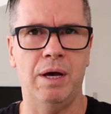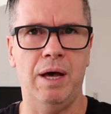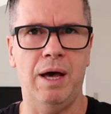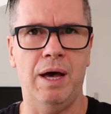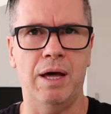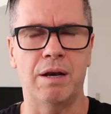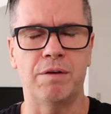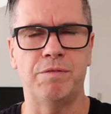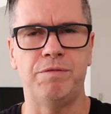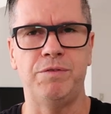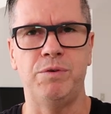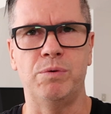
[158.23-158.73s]

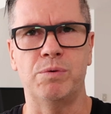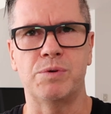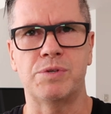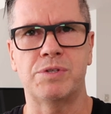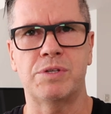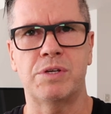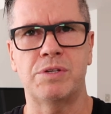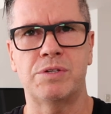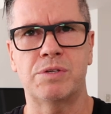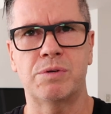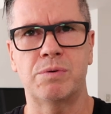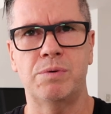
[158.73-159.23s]
add a few
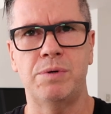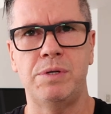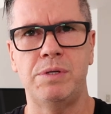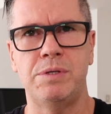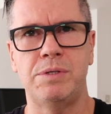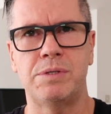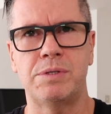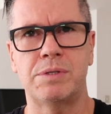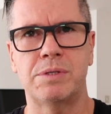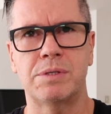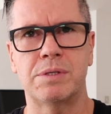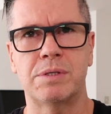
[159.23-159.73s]

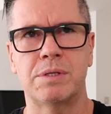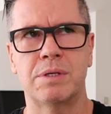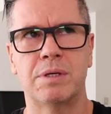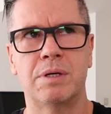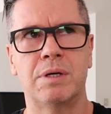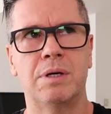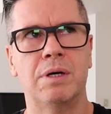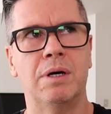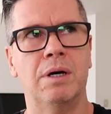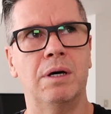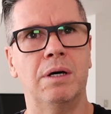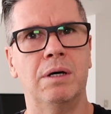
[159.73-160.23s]
accessories,
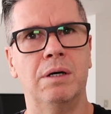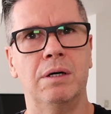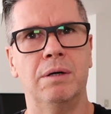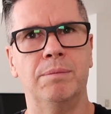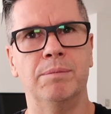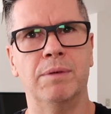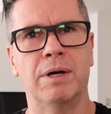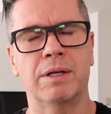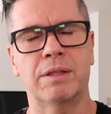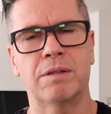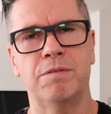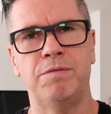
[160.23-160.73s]

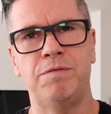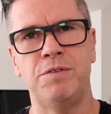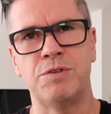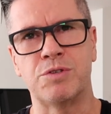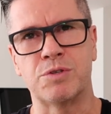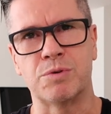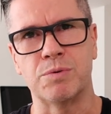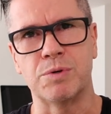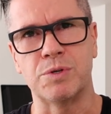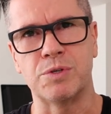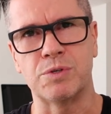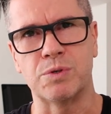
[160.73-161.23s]
like the
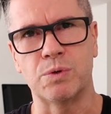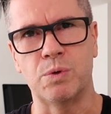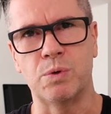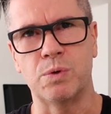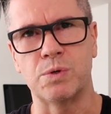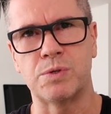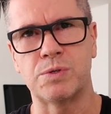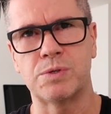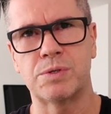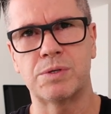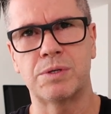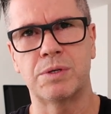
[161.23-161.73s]
Pfister
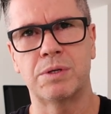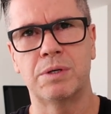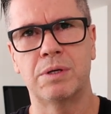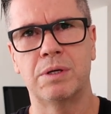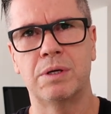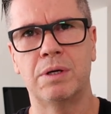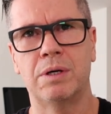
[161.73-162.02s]
exhaust,